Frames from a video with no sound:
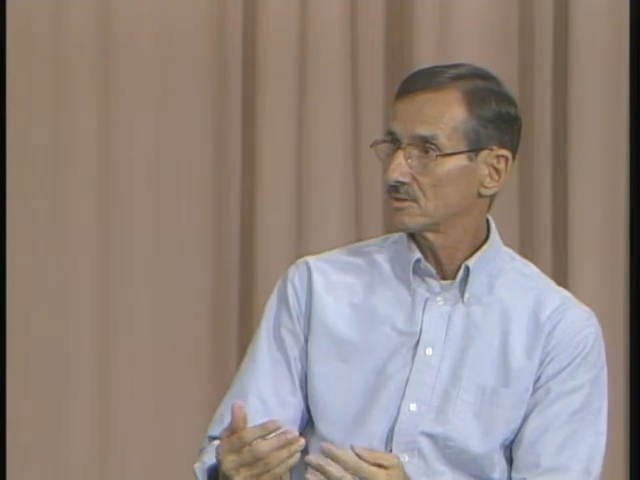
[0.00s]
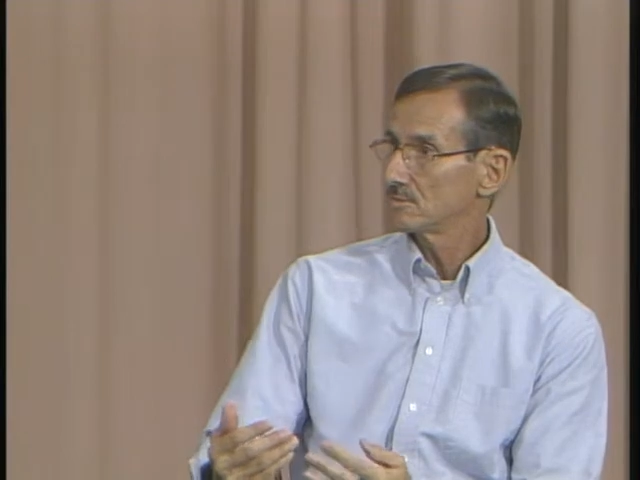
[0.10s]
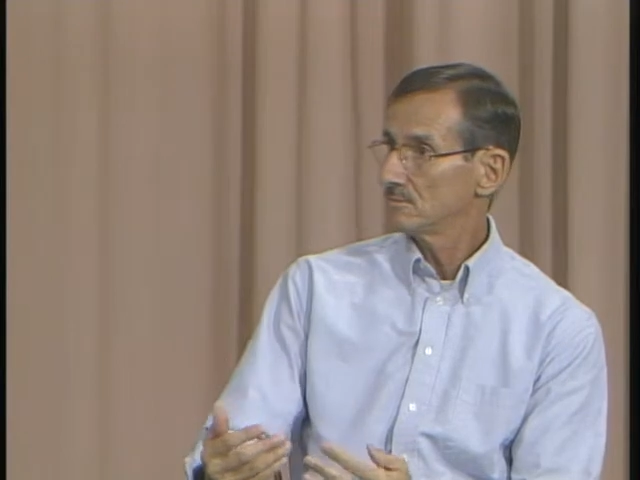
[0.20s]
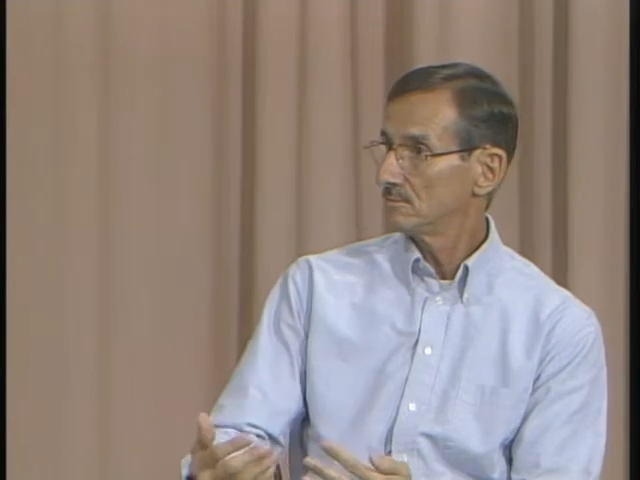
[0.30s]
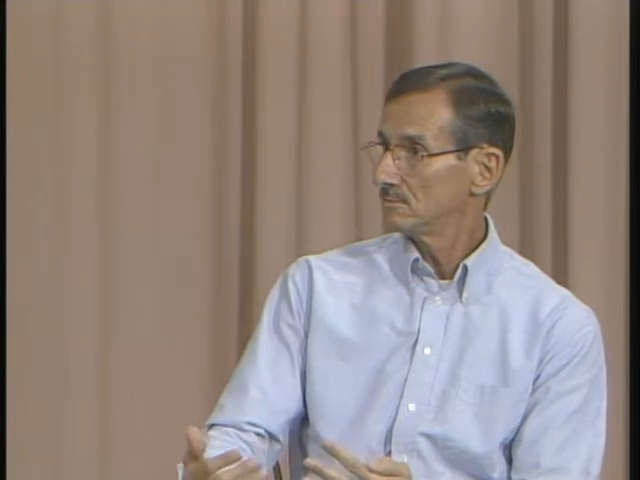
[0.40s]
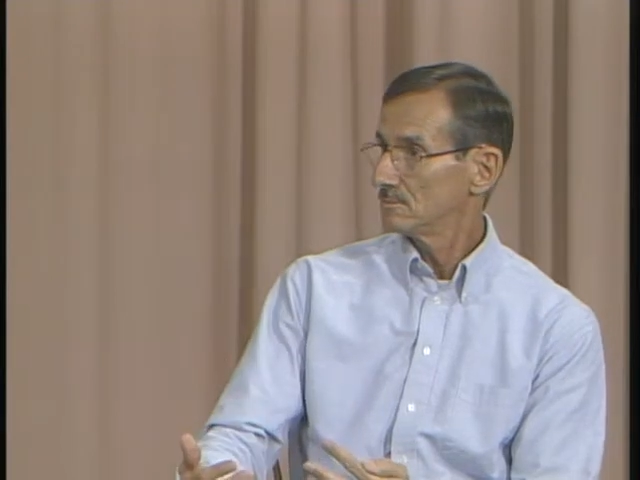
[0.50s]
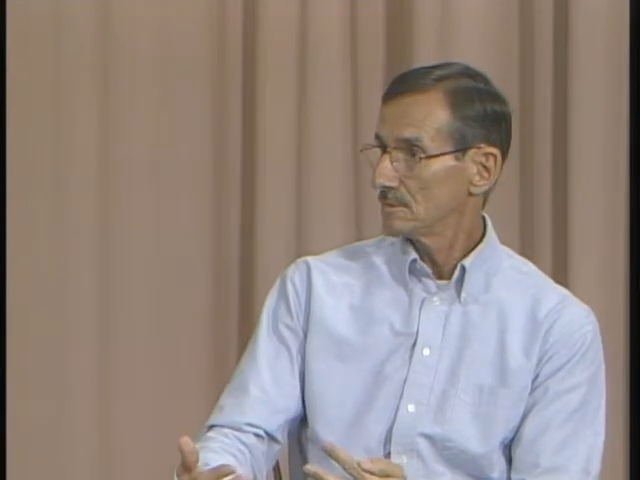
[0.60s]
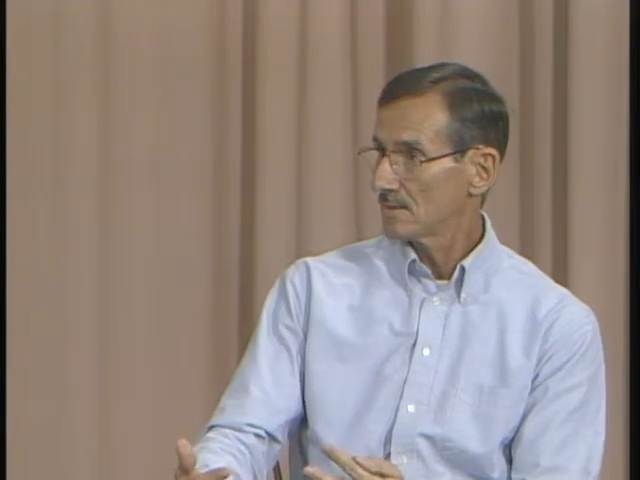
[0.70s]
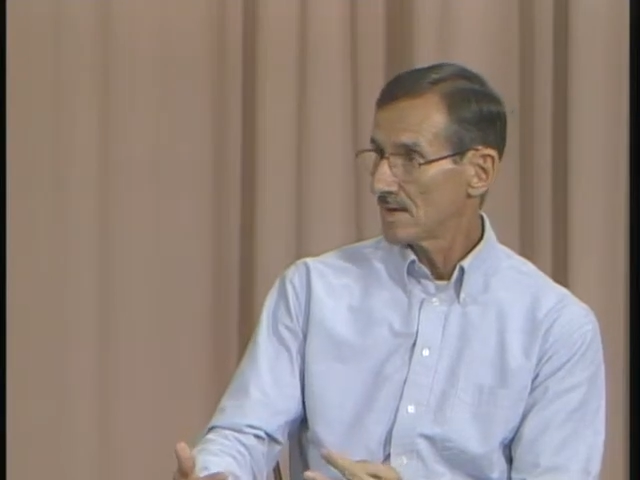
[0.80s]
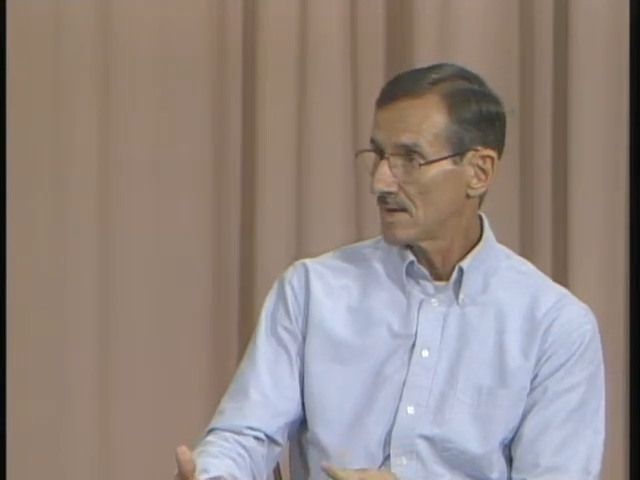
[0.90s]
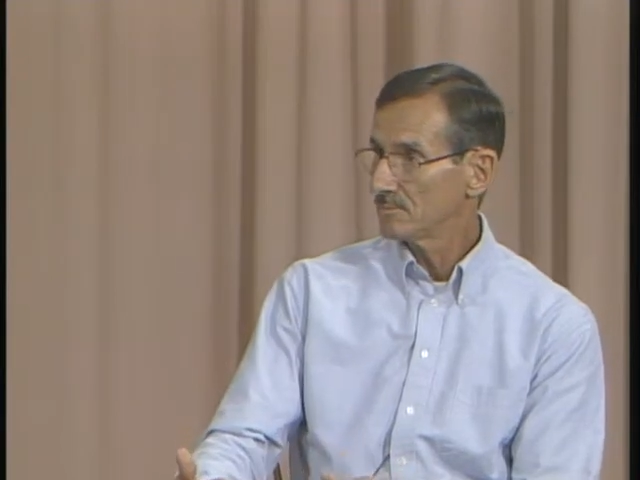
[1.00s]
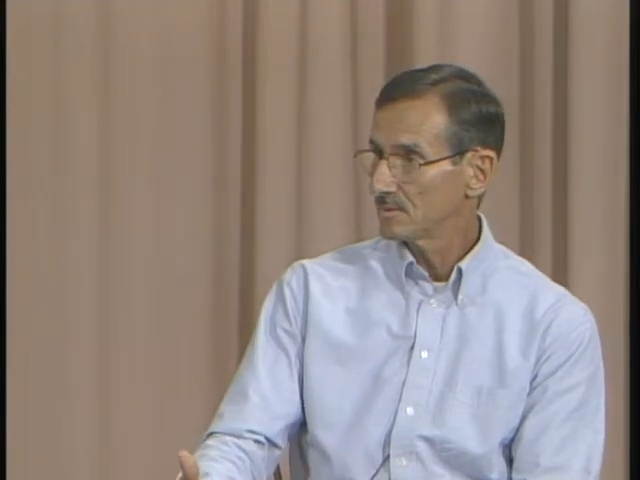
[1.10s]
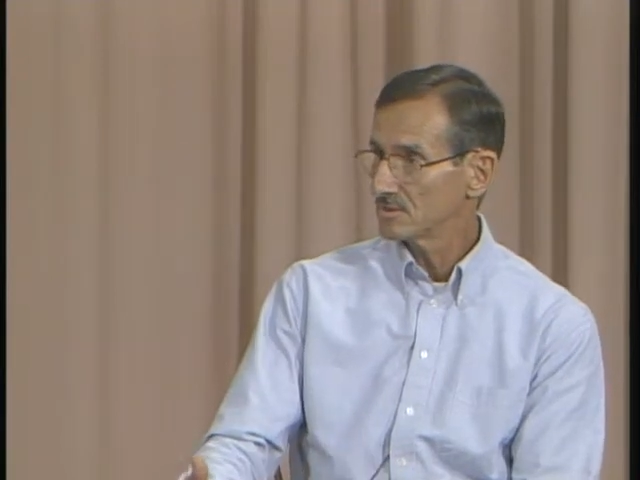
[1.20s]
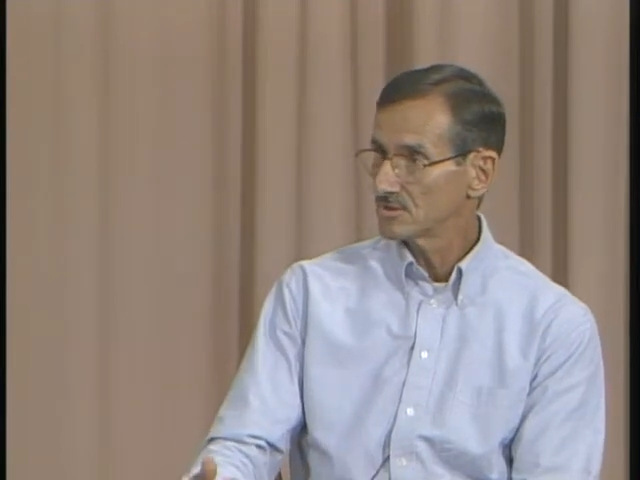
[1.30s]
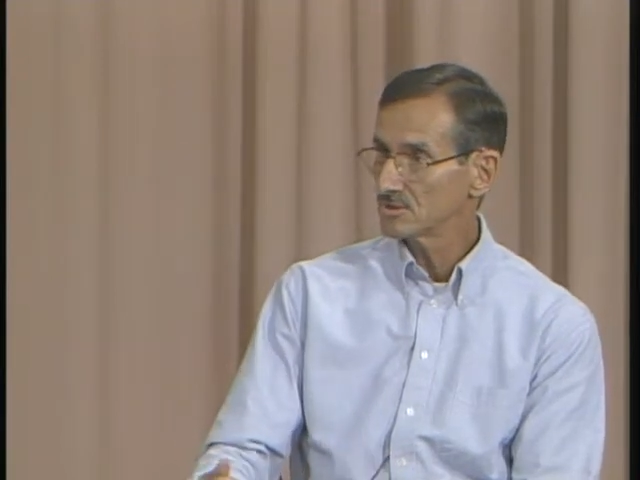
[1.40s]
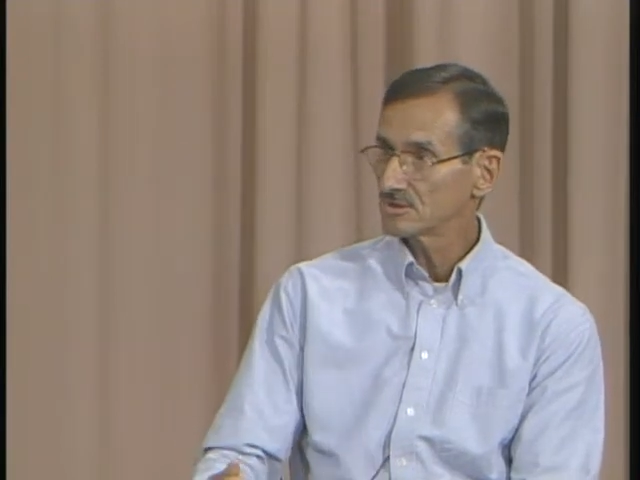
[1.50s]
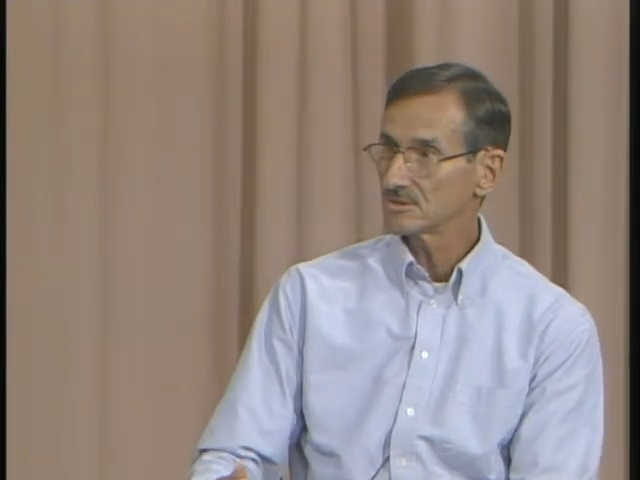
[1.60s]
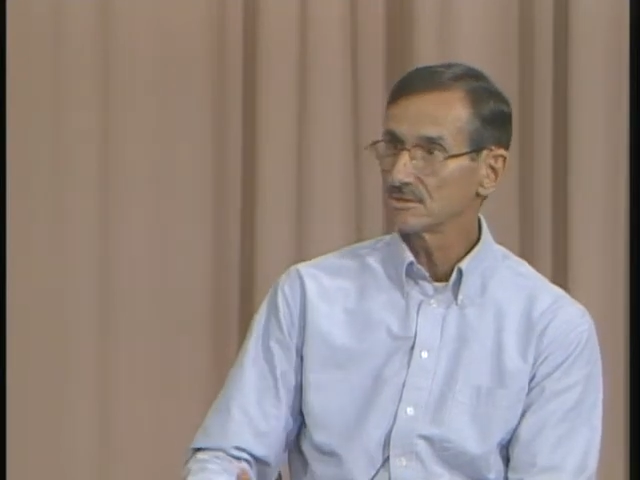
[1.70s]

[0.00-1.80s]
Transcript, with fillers: to accomplish